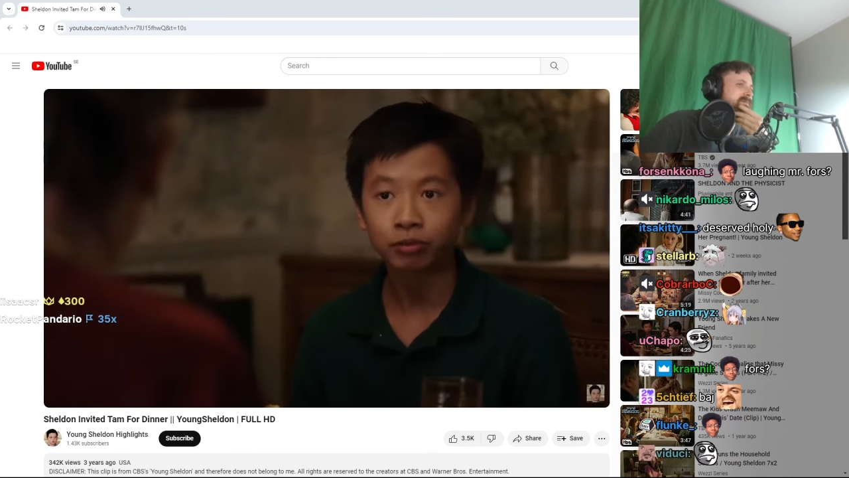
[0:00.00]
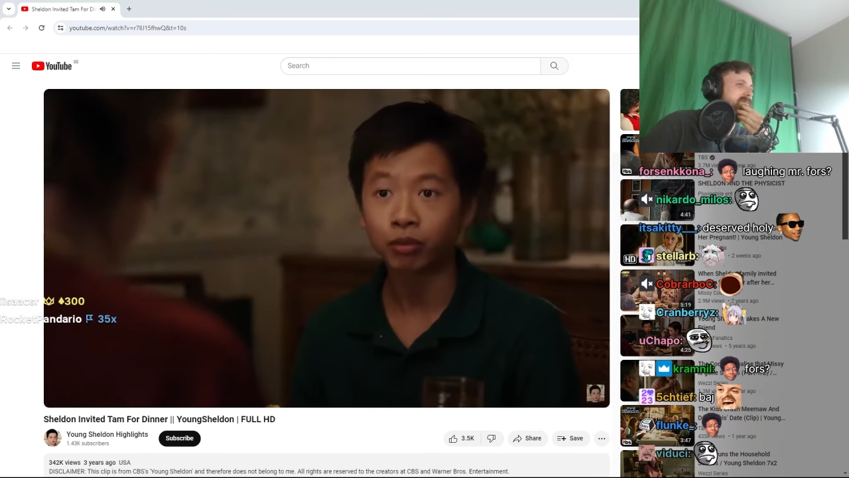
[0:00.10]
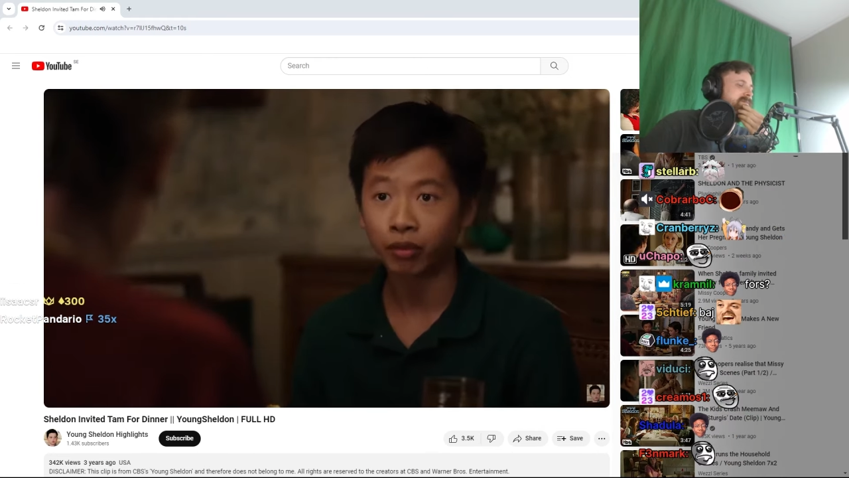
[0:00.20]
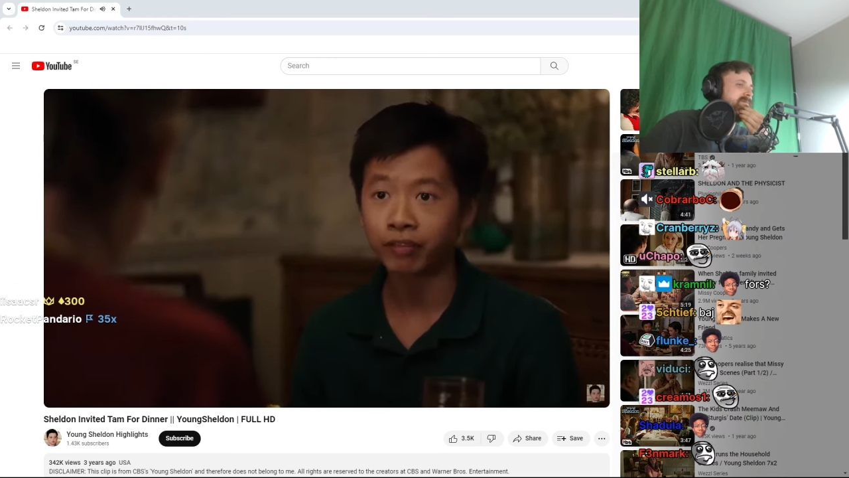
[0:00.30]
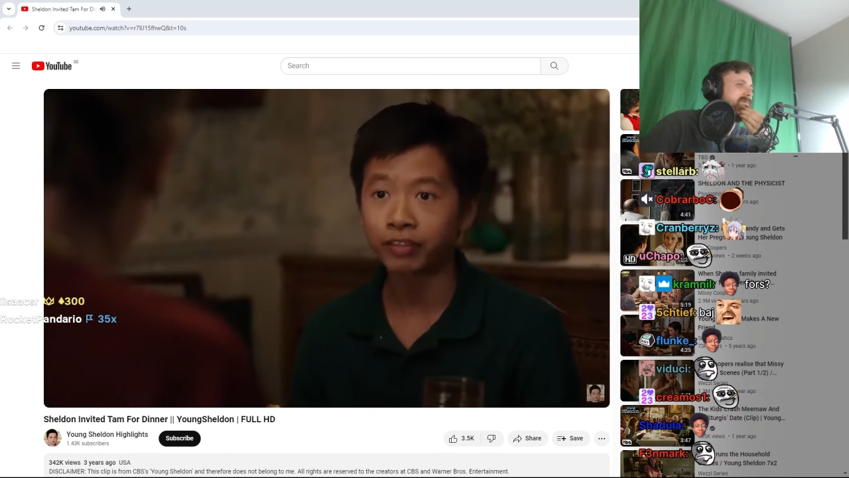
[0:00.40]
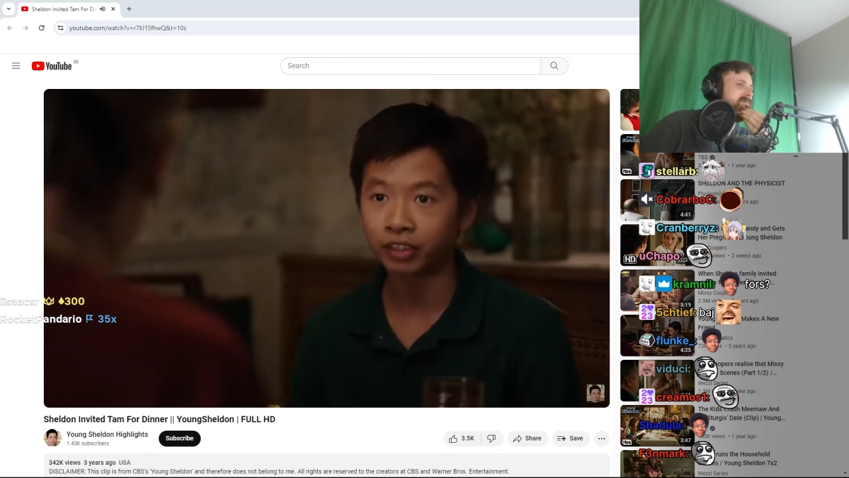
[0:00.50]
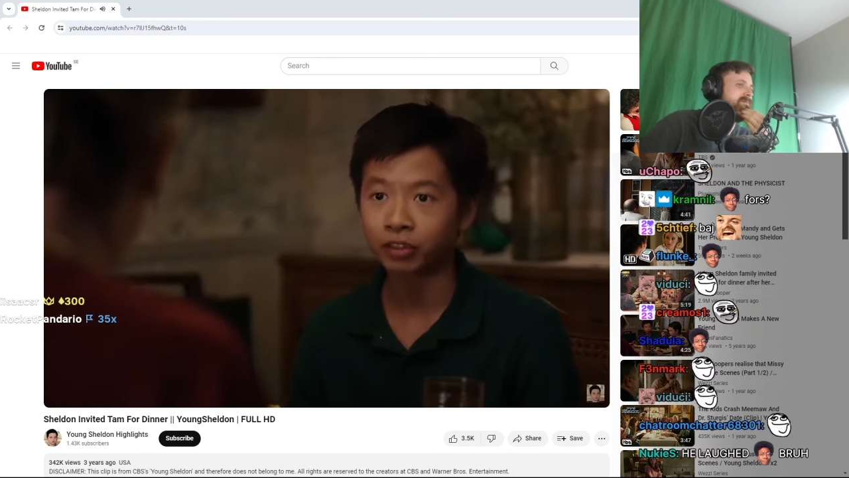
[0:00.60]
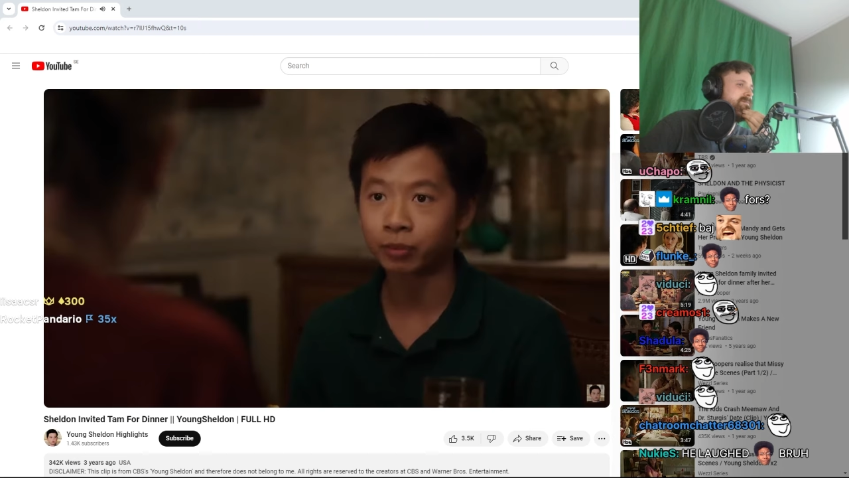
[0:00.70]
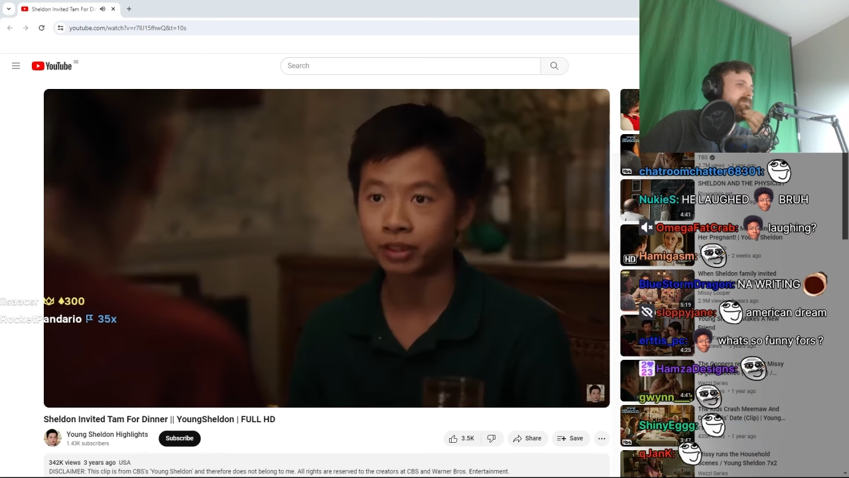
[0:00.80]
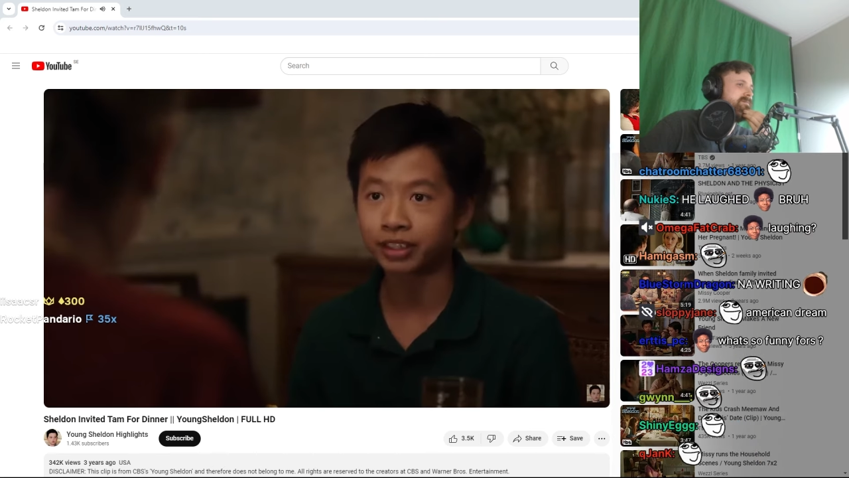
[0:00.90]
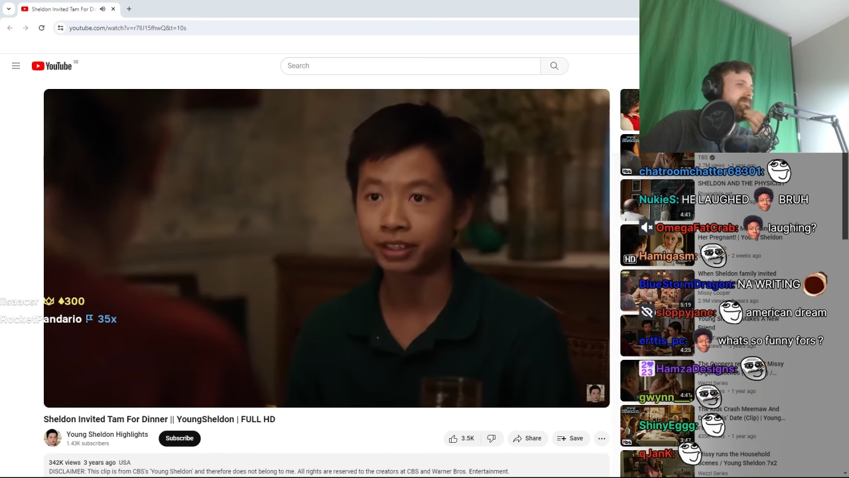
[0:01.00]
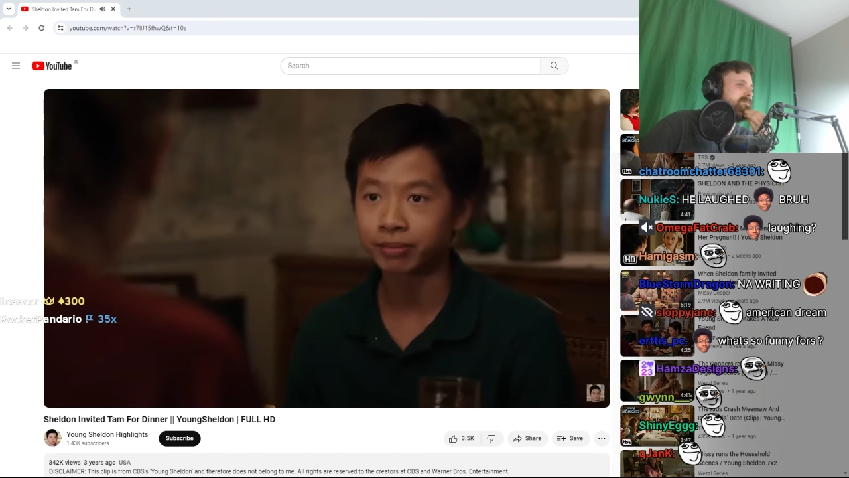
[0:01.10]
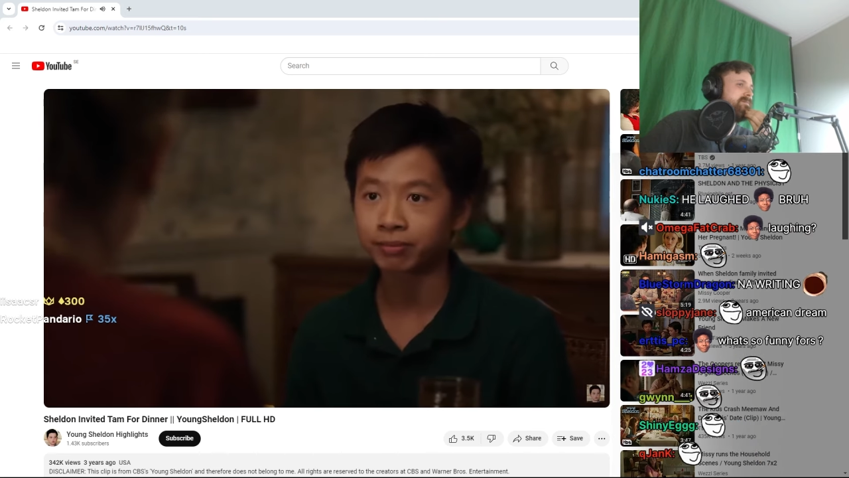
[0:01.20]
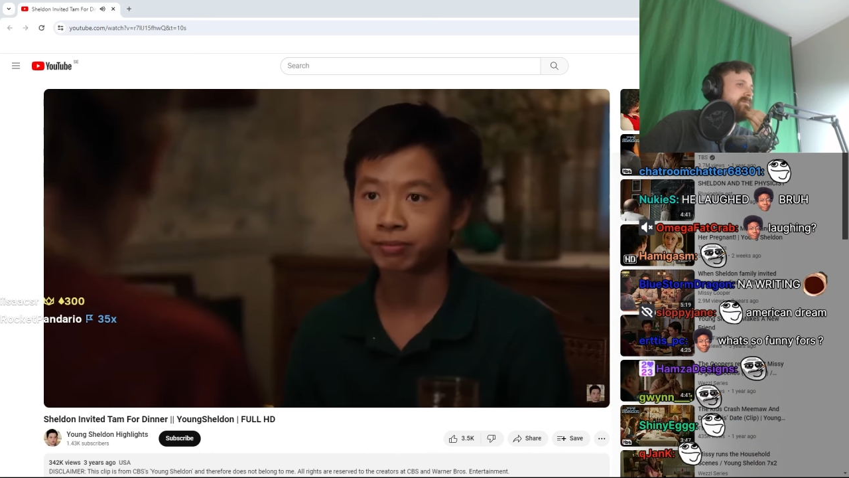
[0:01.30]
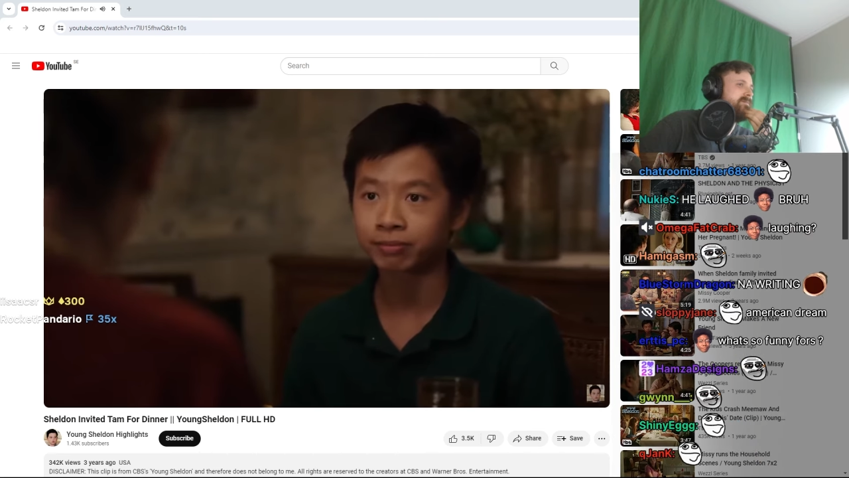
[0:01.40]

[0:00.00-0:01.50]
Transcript: for very little money.